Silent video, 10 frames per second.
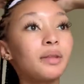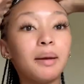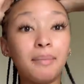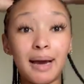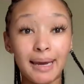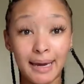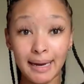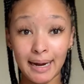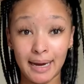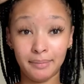
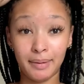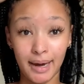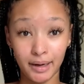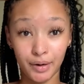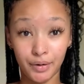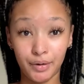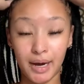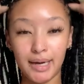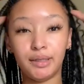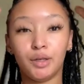hairline back,
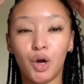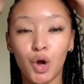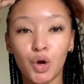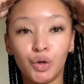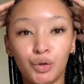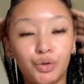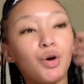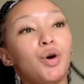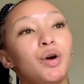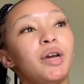right?
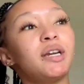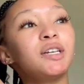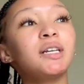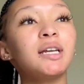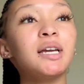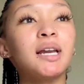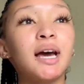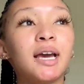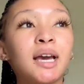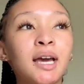So initially,
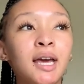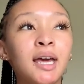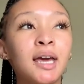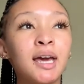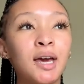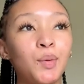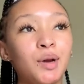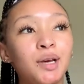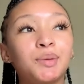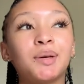like when
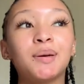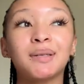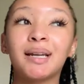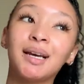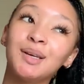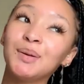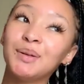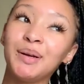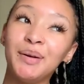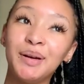I saw it, I was like, yo,
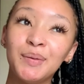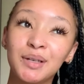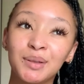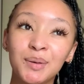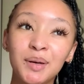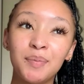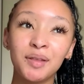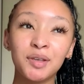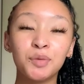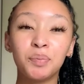do I really want to talk about
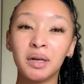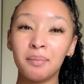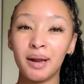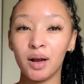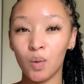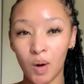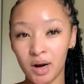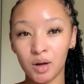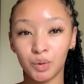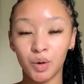this? But I'm like, why
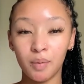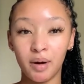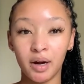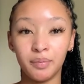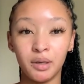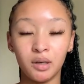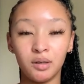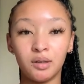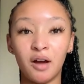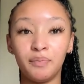not talk about it?
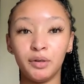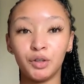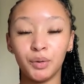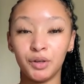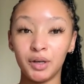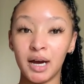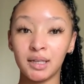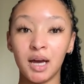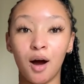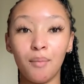Because I've been showing you guys
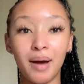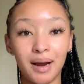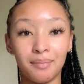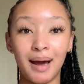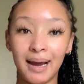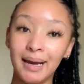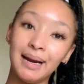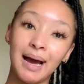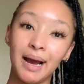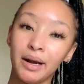how bad my
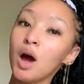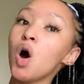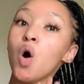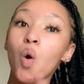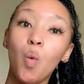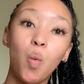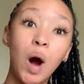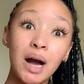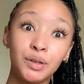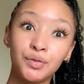hairline
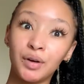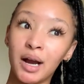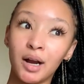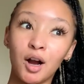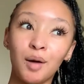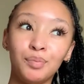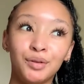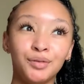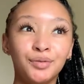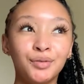was for like a couple of